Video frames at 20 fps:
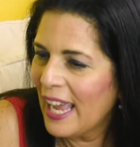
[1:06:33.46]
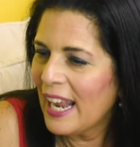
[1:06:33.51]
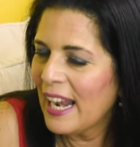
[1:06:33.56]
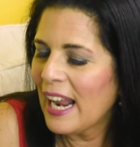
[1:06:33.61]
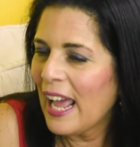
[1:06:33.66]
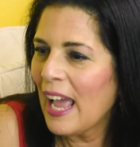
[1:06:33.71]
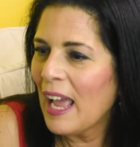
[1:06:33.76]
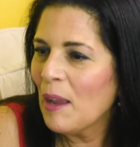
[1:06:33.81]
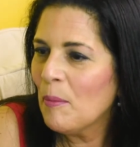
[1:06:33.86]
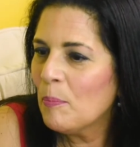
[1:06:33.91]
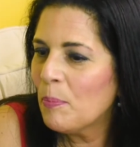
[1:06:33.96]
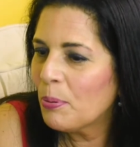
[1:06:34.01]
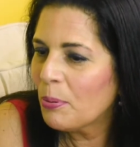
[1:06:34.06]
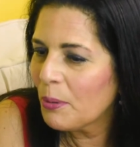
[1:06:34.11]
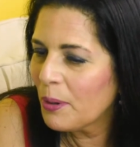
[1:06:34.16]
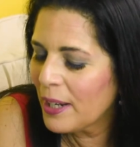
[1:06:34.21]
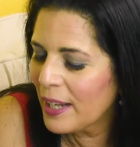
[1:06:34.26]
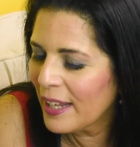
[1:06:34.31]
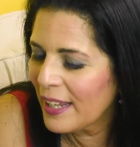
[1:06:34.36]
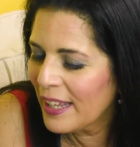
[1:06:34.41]
And I
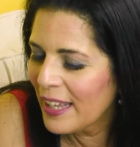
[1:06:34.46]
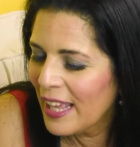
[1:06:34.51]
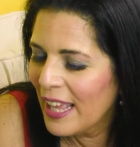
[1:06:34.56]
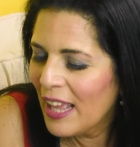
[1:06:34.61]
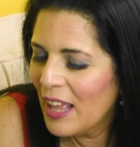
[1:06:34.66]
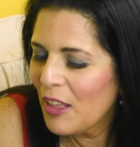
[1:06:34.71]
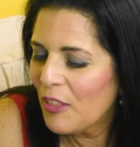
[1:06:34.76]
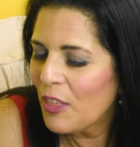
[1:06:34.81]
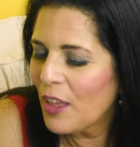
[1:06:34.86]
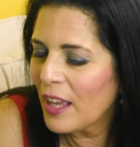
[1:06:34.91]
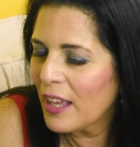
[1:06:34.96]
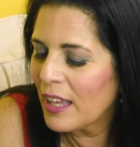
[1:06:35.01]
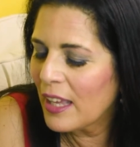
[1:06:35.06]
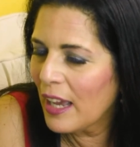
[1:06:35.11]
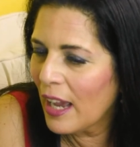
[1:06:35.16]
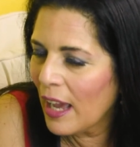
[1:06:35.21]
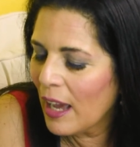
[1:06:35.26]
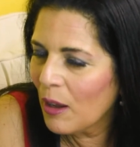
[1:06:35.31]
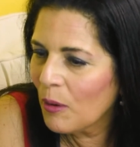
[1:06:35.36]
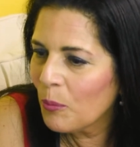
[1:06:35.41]
pray that
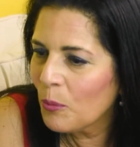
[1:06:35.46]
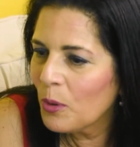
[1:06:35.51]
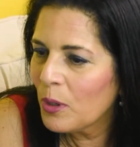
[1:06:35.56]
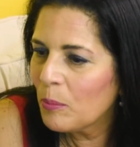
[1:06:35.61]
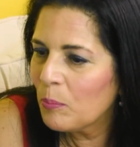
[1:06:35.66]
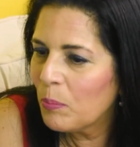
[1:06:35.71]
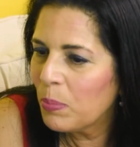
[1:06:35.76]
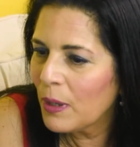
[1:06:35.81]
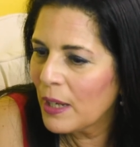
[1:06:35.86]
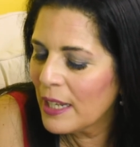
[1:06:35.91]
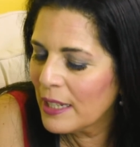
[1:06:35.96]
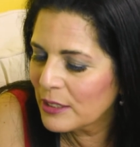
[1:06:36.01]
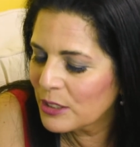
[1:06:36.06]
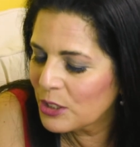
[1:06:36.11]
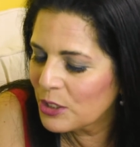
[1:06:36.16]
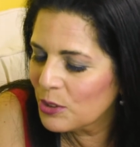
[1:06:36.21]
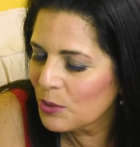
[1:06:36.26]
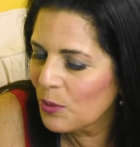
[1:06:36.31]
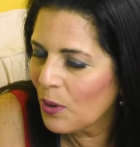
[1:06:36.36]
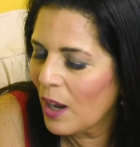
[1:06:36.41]
God would
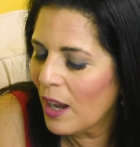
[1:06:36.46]
bless you